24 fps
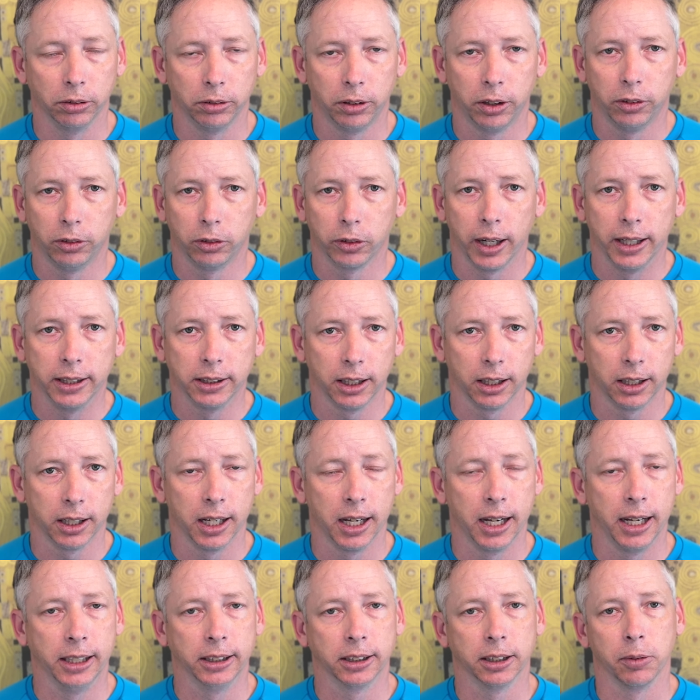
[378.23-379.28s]
crazy
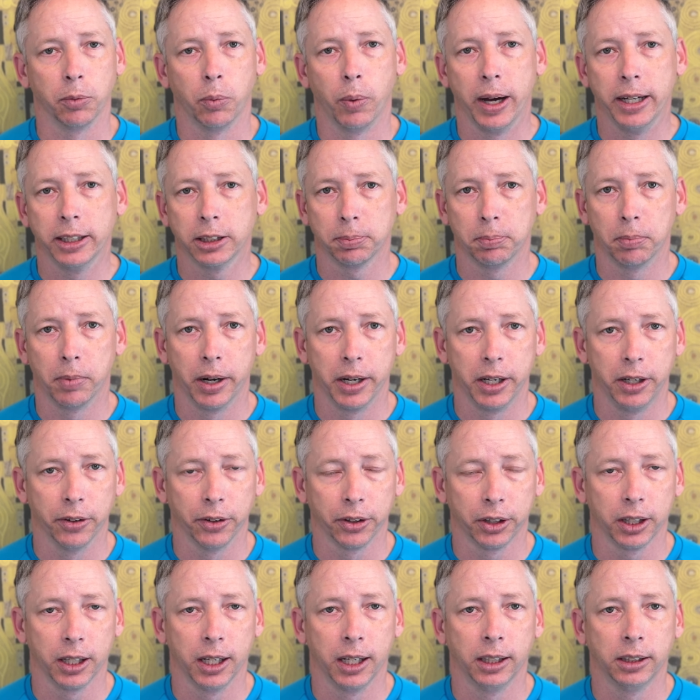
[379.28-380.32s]
things and waste money on
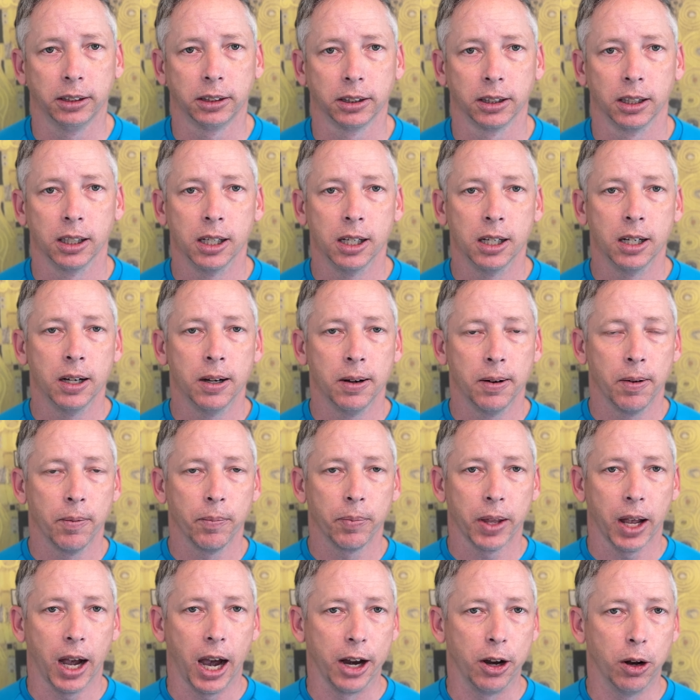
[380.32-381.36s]
things.
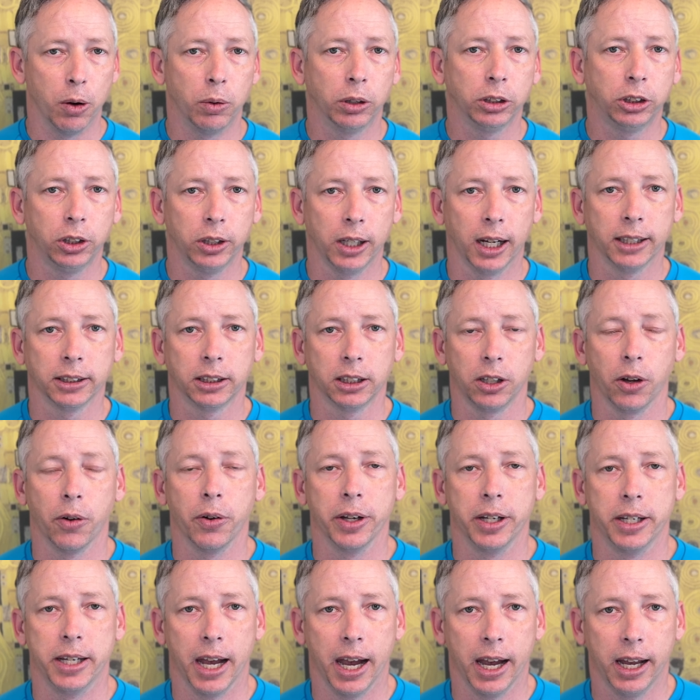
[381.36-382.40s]
I don't want you guys to go in
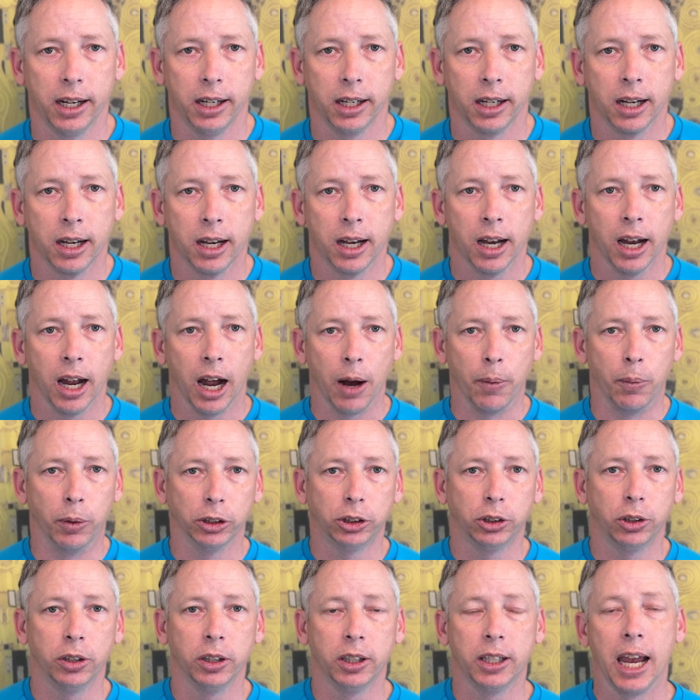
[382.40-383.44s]
debt. I want
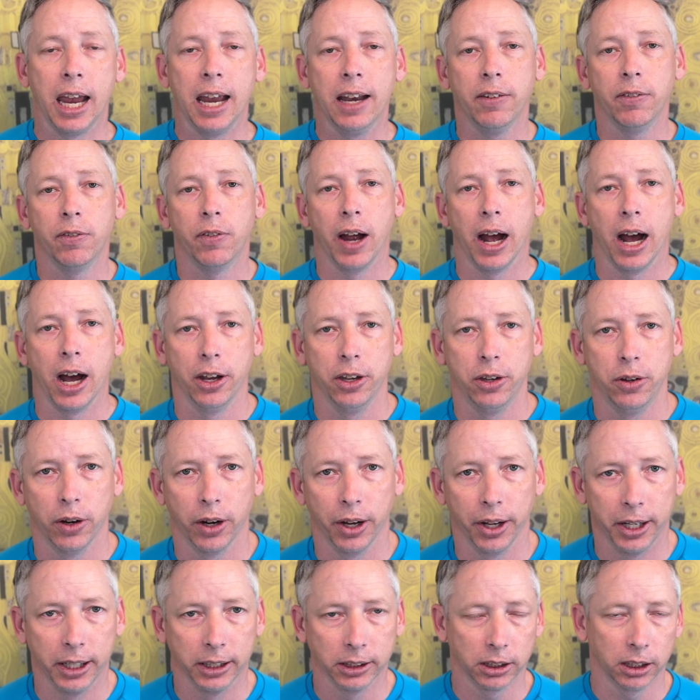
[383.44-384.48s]
you to gain value out
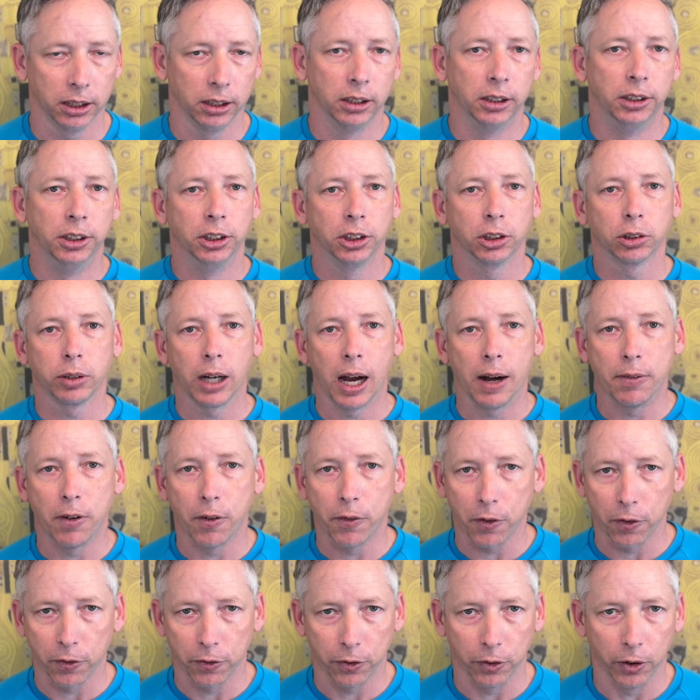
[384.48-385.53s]
of this. Travel
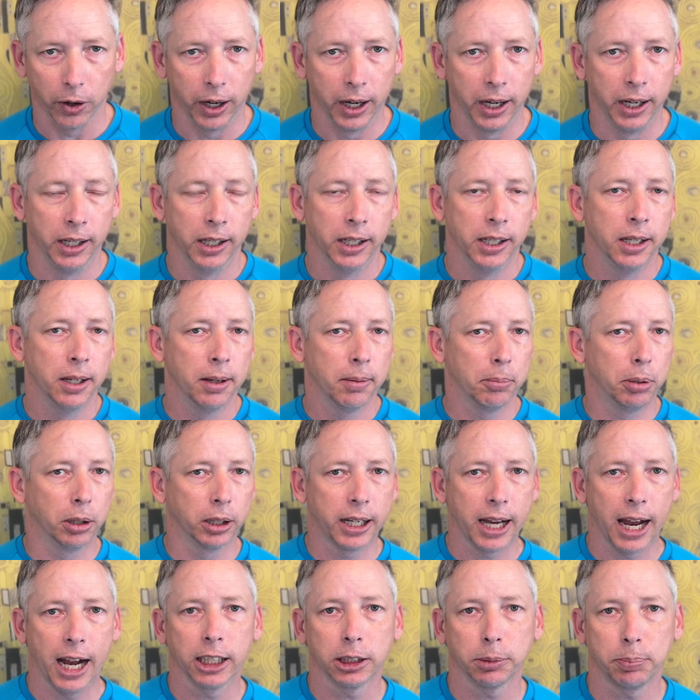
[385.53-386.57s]
for free. Put
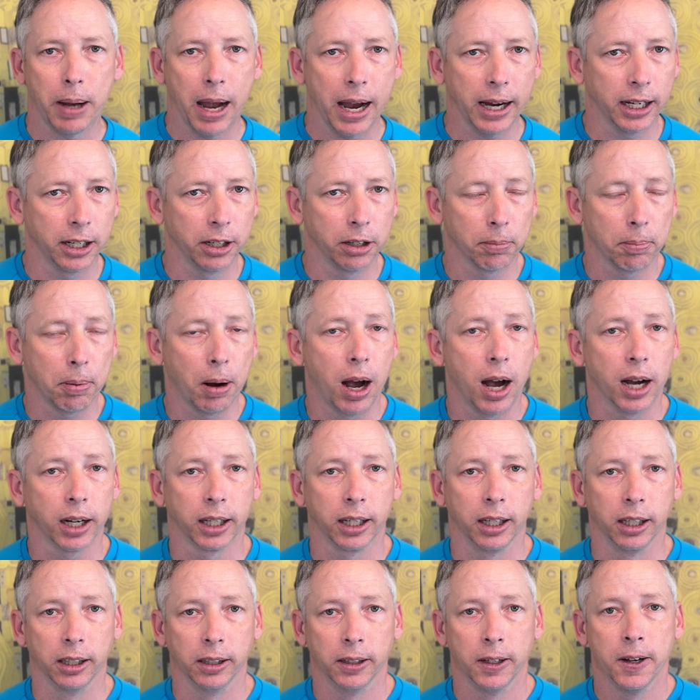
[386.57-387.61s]
cash back in your
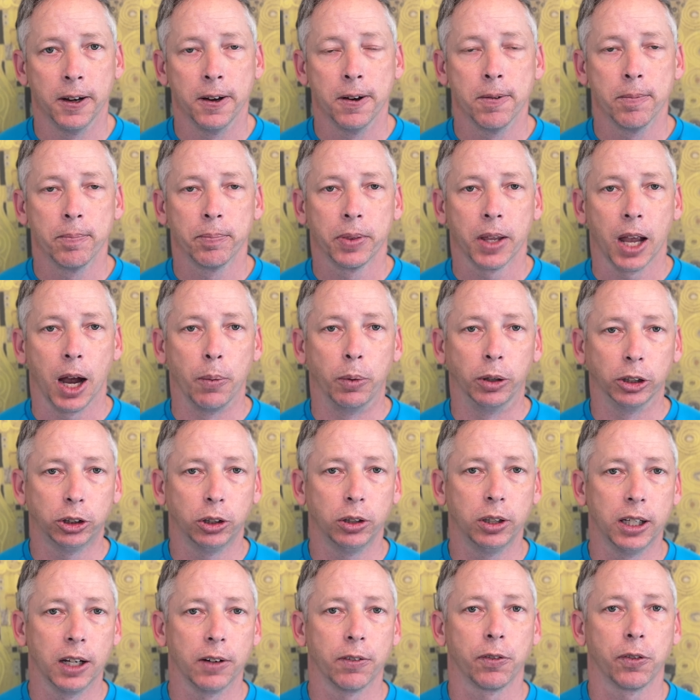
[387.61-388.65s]
pocket. I want you to
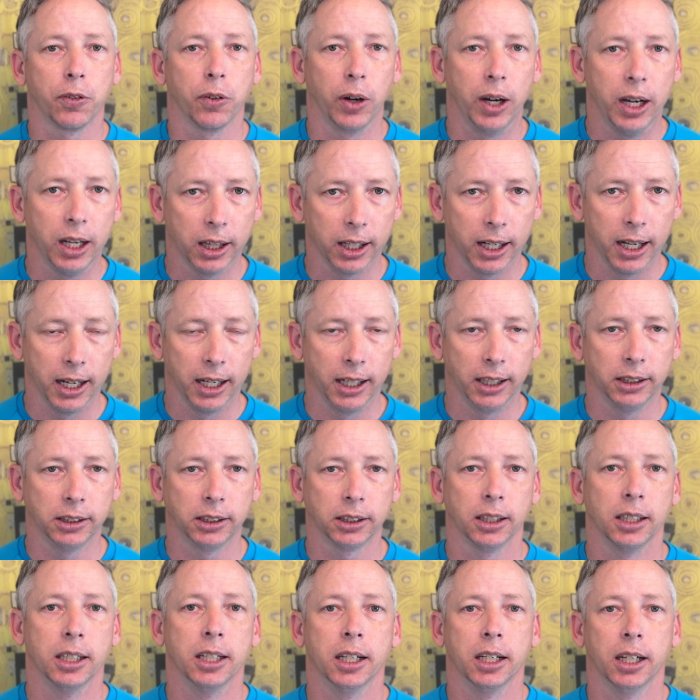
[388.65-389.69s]
get free things
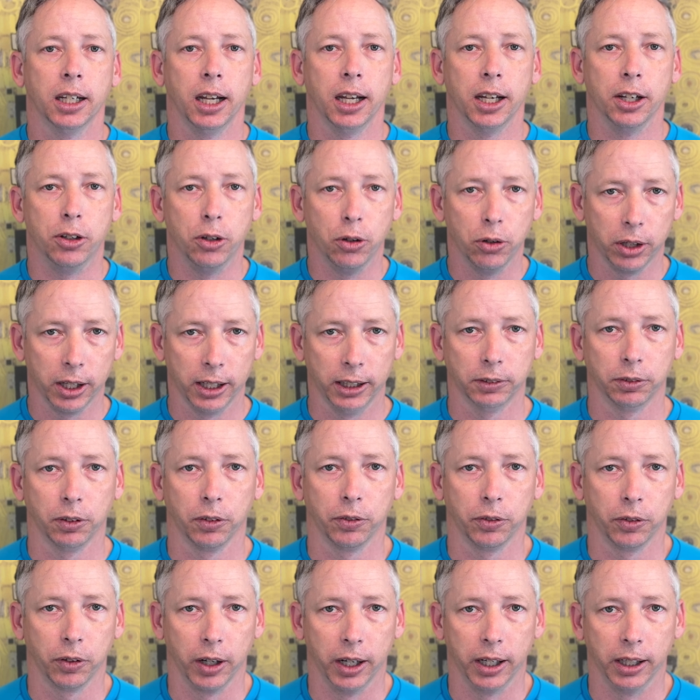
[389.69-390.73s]
and do things for
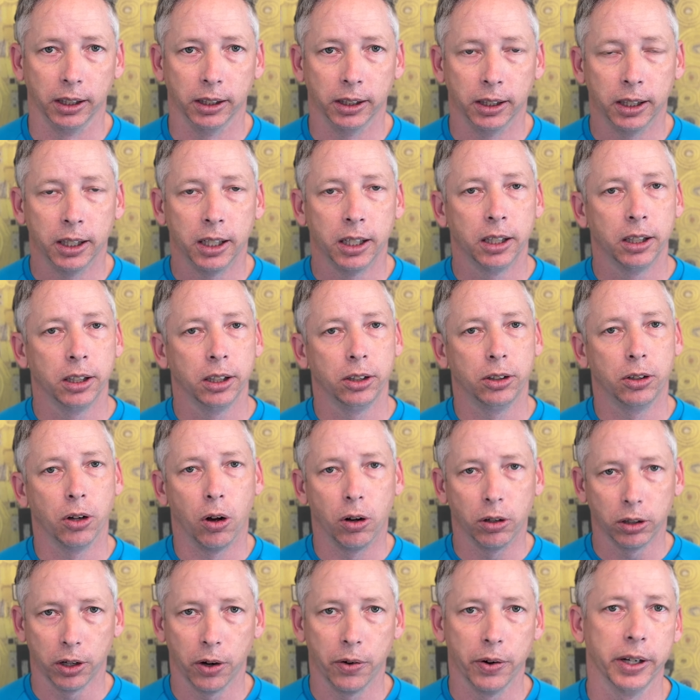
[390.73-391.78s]
free.
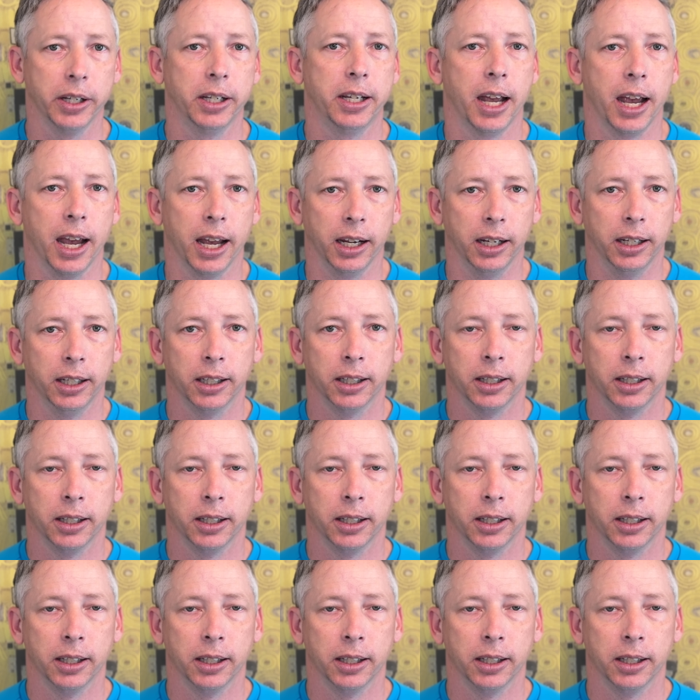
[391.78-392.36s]
Don't go in debt.